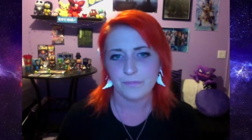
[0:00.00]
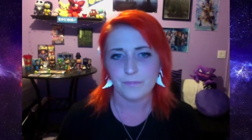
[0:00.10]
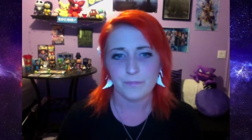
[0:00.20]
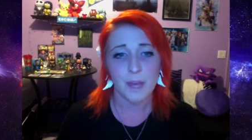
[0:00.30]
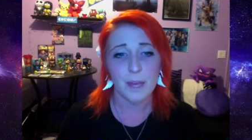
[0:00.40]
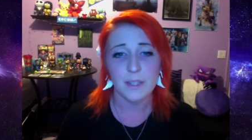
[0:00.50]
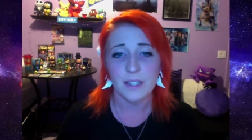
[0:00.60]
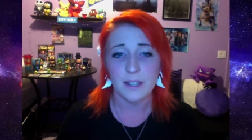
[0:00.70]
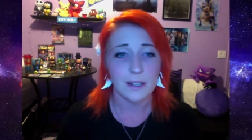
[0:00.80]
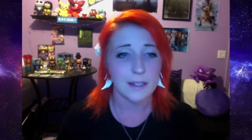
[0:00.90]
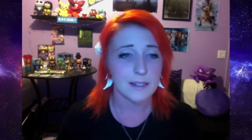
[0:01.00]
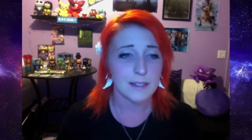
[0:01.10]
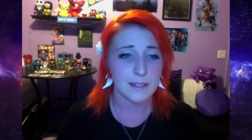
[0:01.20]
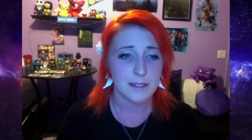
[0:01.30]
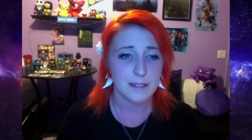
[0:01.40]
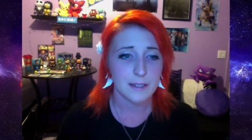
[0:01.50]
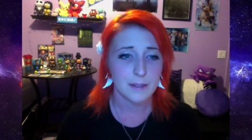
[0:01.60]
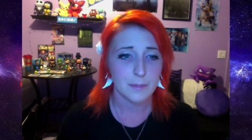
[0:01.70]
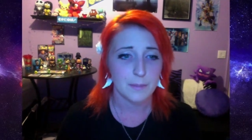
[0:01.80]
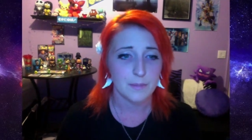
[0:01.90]
maybe not
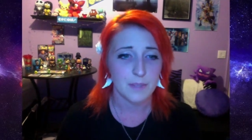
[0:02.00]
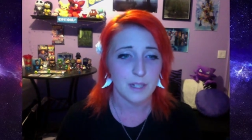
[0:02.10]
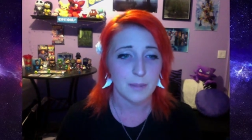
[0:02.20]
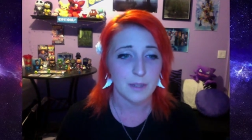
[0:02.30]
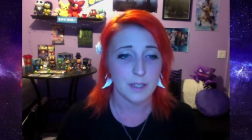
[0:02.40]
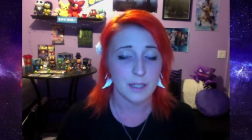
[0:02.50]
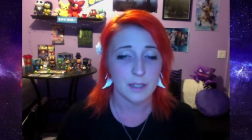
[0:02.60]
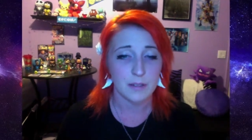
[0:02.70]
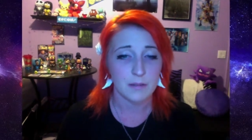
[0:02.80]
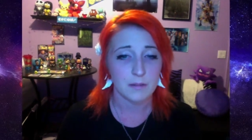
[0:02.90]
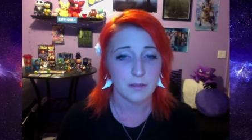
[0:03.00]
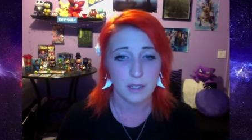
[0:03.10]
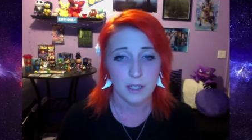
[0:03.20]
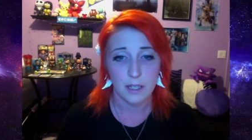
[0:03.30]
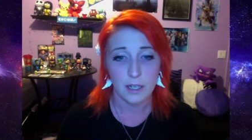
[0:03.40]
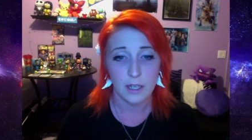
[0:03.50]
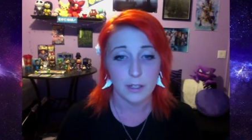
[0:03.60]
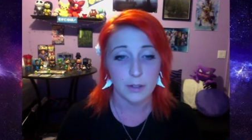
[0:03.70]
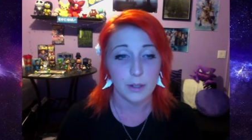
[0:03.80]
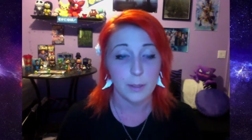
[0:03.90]
anybody in
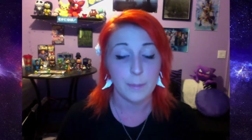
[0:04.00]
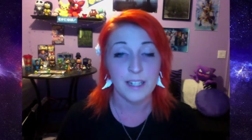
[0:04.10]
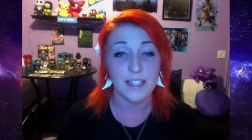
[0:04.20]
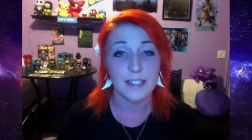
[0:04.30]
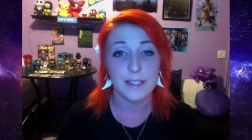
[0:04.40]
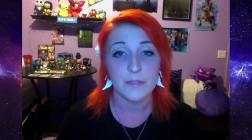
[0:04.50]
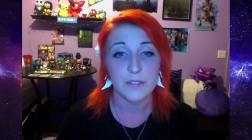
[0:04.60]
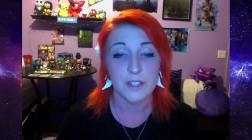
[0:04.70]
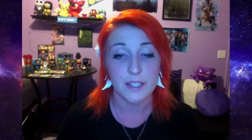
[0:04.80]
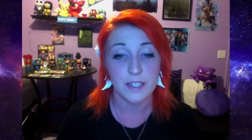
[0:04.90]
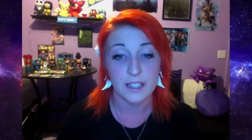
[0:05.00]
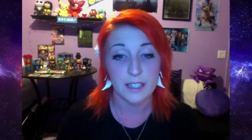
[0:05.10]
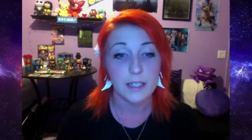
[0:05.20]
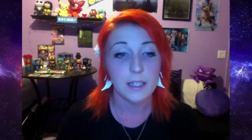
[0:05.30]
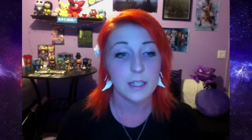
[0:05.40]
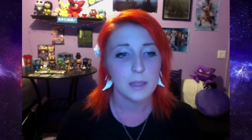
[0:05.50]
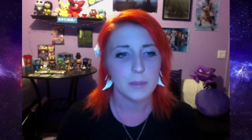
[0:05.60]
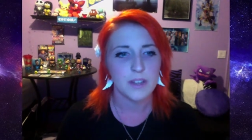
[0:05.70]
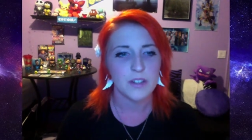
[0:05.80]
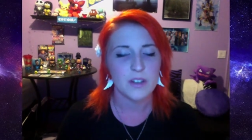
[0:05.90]
your immediate vicinity,
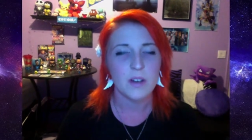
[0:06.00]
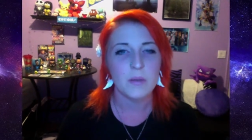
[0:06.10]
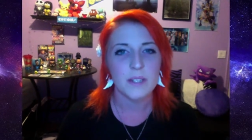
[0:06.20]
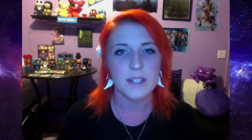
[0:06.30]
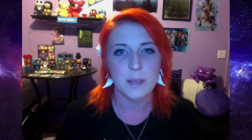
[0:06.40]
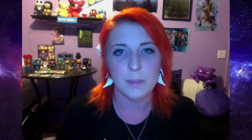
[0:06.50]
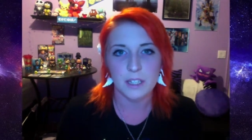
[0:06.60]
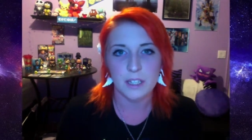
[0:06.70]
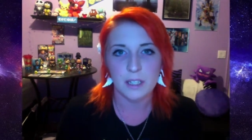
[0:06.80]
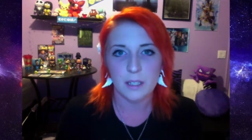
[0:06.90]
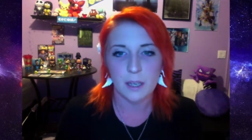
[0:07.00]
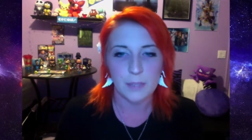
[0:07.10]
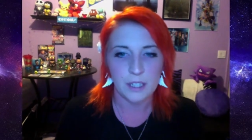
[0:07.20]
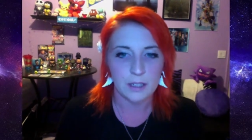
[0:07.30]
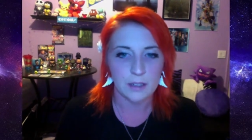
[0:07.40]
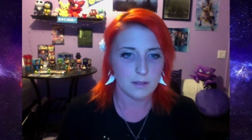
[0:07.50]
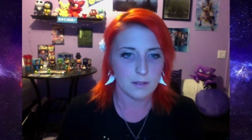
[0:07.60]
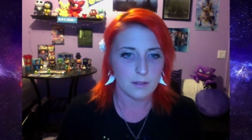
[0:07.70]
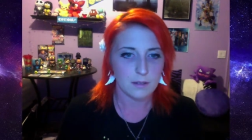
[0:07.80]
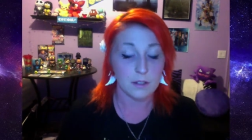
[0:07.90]
but there's always somebody. I mean,
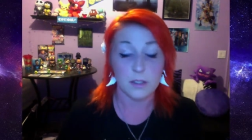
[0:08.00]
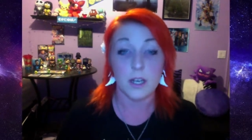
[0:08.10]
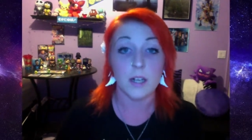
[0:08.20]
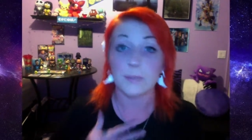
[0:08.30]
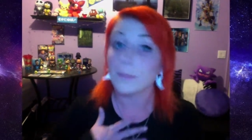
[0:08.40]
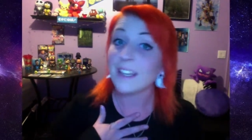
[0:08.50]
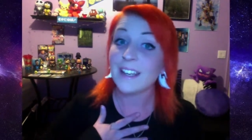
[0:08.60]
you can talk to me.